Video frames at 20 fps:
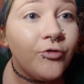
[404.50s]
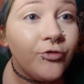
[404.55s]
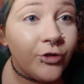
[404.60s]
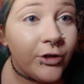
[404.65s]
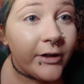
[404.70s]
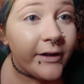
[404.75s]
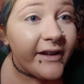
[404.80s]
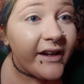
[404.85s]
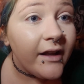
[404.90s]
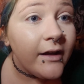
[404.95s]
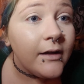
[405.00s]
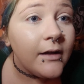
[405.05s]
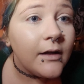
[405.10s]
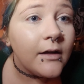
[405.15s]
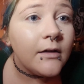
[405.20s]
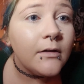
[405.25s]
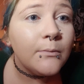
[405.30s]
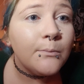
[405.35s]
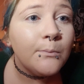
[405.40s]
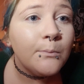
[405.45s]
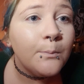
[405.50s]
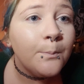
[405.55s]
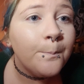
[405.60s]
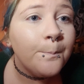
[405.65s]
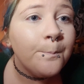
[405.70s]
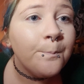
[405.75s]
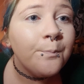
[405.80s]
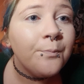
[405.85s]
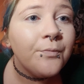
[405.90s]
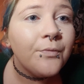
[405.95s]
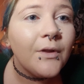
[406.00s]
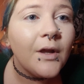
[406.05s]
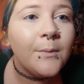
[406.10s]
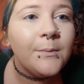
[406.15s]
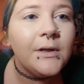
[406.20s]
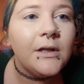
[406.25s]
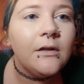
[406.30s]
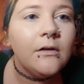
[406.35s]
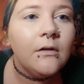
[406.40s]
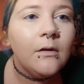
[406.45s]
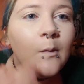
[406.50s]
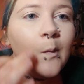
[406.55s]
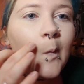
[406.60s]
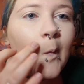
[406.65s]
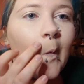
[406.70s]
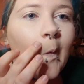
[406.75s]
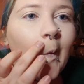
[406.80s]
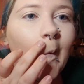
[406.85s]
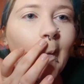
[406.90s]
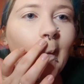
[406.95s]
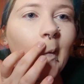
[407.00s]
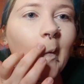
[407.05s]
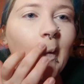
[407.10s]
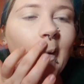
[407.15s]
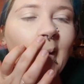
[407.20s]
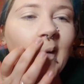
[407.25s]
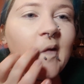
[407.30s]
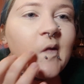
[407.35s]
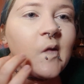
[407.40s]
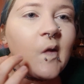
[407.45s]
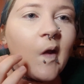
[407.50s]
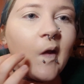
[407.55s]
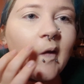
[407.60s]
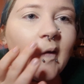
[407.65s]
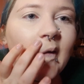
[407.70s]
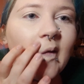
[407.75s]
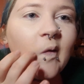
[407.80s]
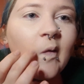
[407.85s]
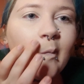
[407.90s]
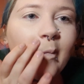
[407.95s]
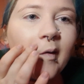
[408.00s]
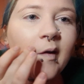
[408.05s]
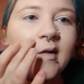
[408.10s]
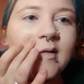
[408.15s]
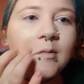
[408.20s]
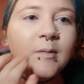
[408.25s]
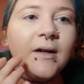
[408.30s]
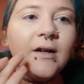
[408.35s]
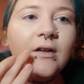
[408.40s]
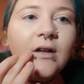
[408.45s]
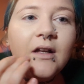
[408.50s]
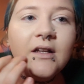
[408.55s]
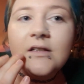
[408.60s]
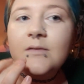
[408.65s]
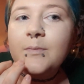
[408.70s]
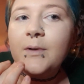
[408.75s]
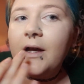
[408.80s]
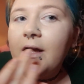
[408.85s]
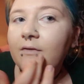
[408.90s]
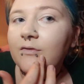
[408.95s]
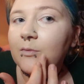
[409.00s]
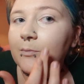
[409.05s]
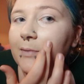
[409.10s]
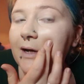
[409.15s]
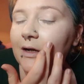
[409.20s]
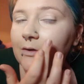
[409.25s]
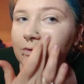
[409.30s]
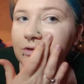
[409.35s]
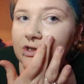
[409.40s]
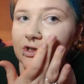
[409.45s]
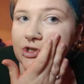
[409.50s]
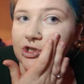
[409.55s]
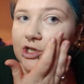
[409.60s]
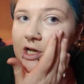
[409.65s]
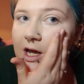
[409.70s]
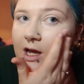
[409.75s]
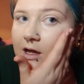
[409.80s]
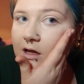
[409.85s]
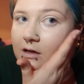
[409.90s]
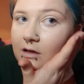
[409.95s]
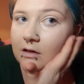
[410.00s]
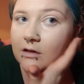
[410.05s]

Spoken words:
really like it. I mean, kind of setting into my smile lines, but I haven't powdered yet.